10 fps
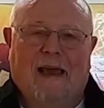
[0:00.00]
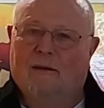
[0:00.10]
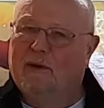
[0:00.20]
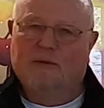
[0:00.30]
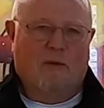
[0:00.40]

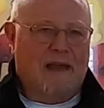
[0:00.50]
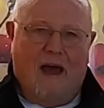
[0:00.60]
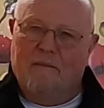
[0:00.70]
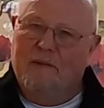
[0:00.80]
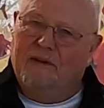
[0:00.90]
And
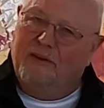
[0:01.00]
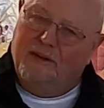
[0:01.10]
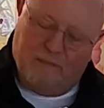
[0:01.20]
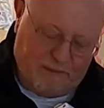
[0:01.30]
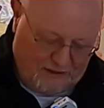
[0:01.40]
without
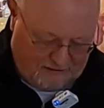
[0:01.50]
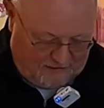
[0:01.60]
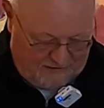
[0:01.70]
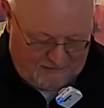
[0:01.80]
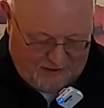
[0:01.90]
missing a
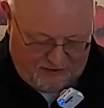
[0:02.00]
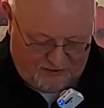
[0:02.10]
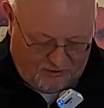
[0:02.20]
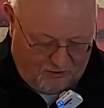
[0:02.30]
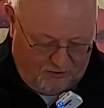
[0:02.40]
beat,
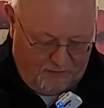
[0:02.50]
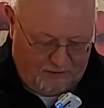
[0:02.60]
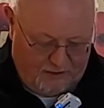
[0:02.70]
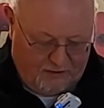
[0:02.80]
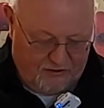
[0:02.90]
Pastor Olin
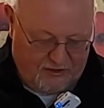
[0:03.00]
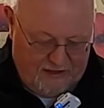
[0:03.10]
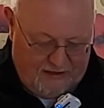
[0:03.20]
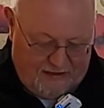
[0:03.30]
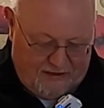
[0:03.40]
Peters
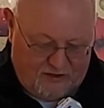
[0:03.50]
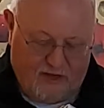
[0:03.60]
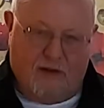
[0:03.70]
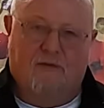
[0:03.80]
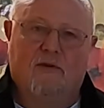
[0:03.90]

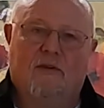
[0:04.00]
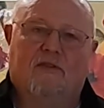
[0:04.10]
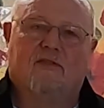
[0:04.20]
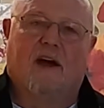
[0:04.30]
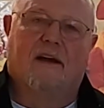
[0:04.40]
said, if you
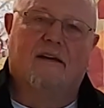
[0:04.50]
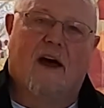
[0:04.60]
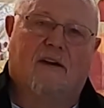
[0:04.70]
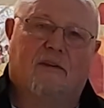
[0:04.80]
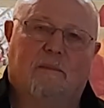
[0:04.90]
decide
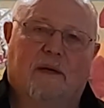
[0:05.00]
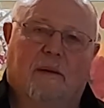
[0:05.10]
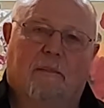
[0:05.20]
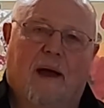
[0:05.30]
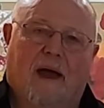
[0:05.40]
not to be
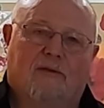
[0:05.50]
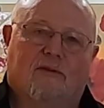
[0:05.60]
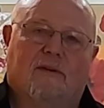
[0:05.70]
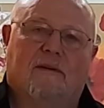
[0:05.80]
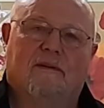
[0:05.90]
a
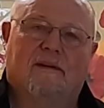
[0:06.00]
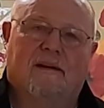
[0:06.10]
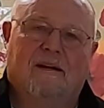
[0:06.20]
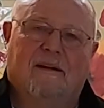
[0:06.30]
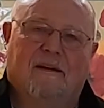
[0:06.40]
pastor,
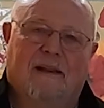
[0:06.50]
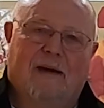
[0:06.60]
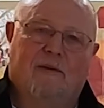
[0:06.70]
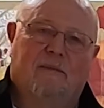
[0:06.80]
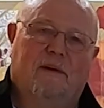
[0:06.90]

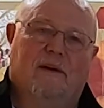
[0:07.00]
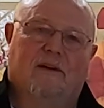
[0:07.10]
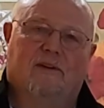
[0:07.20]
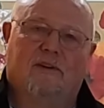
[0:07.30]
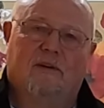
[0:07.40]
that would be a
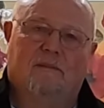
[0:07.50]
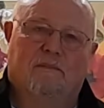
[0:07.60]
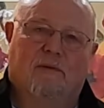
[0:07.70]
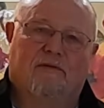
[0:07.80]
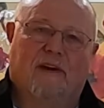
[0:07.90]
good
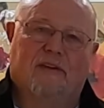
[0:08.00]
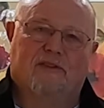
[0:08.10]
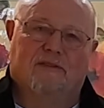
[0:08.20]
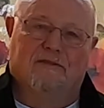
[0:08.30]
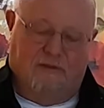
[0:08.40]

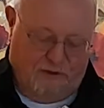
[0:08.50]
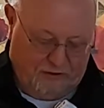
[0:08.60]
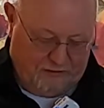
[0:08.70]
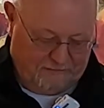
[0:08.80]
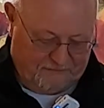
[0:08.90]
profession for
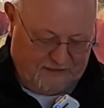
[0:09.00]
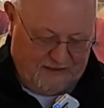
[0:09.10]
you.